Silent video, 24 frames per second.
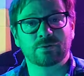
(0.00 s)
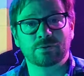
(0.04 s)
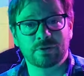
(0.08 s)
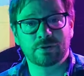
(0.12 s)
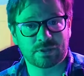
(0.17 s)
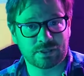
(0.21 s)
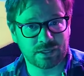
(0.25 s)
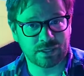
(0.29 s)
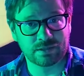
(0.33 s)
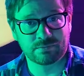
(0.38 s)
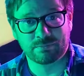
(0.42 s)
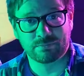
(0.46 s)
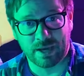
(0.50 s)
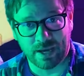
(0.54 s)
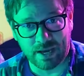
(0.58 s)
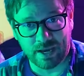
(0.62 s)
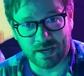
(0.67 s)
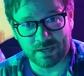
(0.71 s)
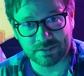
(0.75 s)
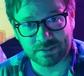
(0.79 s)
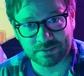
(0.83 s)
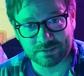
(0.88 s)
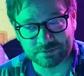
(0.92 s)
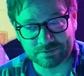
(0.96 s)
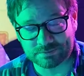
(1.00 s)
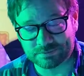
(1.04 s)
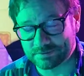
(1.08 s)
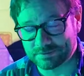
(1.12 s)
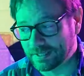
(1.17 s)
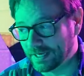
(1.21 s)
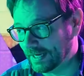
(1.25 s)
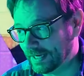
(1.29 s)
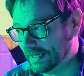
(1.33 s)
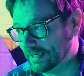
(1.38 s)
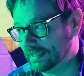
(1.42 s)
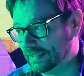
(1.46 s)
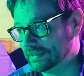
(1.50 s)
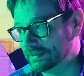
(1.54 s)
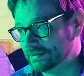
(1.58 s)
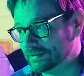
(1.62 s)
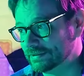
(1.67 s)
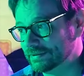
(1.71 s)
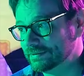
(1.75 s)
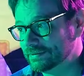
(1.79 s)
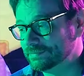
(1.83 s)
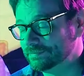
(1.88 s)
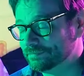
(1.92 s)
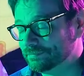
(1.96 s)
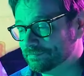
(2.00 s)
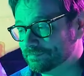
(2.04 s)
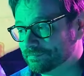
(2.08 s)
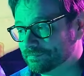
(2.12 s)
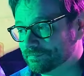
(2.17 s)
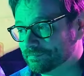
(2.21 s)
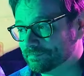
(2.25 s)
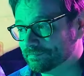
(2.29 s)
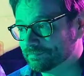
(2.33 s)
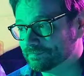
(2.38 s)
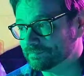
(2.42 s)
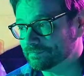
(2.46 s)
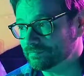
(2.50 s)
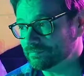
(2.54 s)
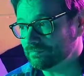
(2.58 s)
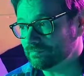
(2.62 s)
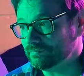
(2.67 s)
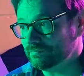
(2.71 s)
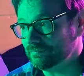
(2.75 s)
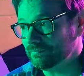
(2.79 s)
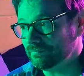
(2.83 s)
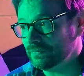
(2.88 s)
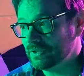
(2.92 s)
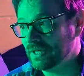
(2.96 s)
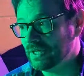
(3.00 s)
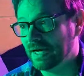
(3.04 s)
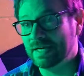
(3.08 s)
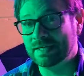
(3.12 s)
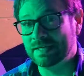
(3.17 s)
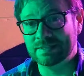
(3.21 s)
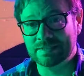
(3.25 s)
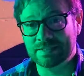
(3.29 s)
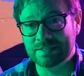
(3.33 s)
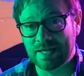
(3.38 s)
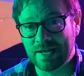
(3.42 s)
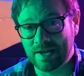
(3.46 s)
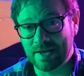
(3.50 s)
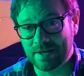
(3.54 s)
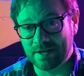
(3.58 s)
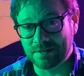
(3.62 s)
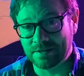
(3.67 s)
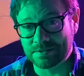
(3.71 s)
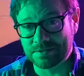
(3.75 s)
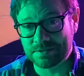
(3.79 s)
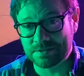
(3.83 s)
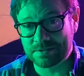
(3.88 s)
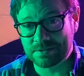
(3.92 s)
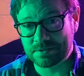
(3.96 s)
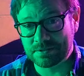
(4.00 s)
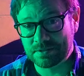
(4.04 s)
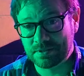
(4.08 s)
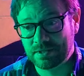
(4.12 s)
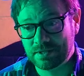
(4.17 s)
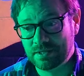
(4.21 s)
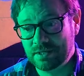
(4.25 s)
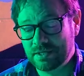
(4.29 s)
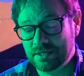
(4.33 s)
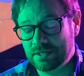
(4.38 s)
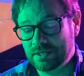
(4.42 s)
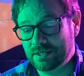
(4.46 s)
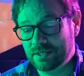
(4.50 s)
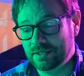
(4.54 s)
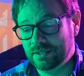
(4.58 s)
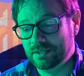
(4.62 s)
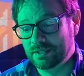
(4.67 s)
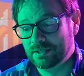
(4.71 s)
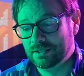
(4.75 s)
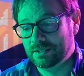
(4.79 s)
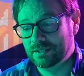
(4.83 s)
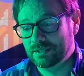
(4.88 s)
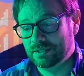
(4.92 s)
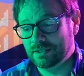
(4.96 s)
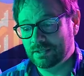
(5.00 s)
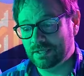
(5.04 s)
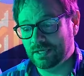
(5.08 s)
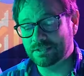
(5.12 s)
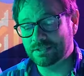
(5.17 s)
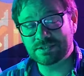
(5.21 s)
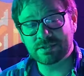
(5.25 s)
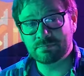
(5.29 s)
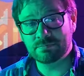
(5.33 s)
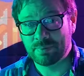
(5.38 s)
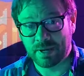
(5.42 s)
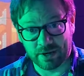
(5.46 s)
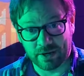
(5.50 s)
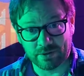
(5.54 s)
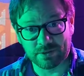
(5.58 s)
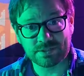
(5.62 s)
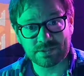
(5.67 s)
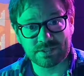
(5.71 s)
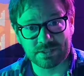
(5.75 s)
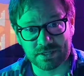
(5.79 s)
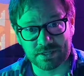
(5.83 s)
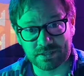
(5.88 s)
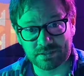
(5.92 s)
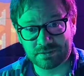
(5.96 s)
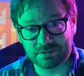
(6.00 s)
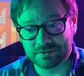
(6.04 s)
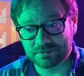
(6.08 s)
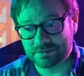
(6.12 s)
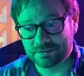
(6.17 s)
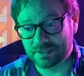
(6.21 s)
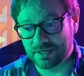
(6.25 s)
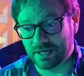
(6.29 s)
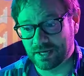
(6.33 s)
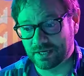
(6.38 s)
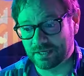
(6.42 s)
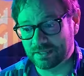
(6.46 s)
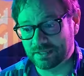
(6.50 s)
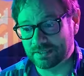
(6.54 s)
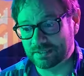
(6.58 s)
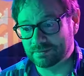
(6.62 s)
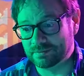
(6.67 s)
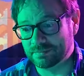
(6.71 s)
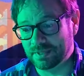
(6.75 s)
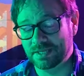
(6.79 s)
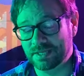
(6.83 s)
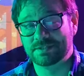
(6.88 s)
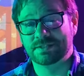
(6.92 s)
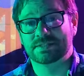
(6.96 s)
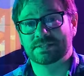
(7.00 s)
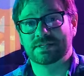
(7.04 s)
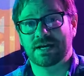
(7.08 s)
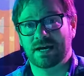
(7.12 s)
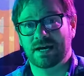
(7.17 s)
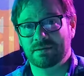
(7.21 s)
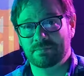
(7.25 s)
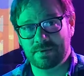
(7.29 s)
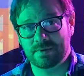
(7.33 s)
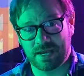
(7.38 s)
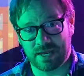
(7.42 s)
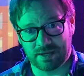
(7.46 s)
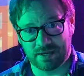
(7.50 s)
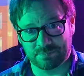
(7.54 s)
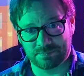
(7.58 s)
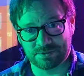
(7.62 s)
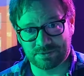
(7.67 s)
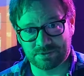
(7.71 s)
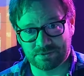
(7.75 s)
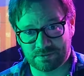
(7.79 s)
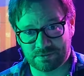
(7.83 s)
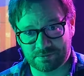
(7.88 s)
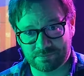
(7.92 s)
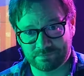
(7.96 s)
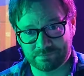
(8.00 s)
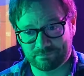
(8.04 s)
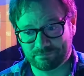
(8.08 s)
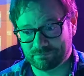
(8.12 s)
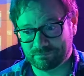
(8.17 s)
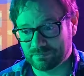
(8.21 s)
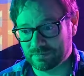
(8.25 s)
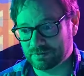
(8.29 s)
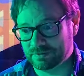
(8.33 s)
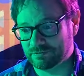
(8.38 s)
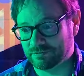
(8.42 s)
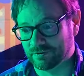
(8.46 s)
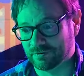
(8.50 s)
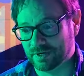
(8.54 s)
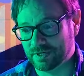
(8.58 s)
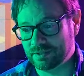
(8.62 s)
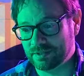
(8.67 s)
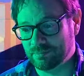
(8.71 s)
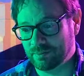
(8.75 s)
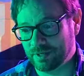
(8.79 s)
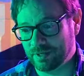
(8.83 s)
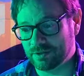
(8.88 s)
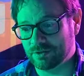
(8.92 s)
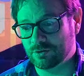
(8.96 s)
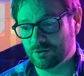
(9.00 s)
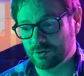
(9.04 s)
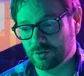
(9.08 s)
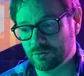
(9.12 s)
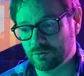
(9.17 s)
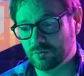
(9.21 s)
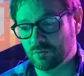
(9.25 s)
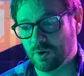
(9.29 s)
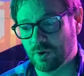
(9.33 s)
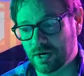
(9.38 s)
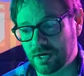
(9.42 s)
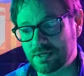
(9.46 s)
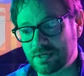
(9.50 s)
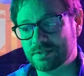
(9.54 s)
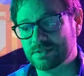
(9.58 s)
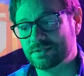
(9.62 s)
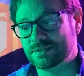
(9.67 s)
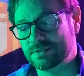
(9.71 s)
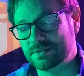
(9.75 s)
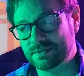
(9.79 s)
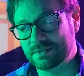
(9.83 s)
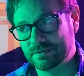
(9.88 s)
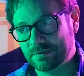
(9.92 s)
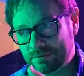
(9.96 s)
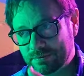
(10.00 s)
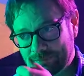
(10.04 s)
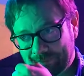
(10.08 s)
looking back on Idle Hands, it's embarrassing. It's a time capsule. For anybody who was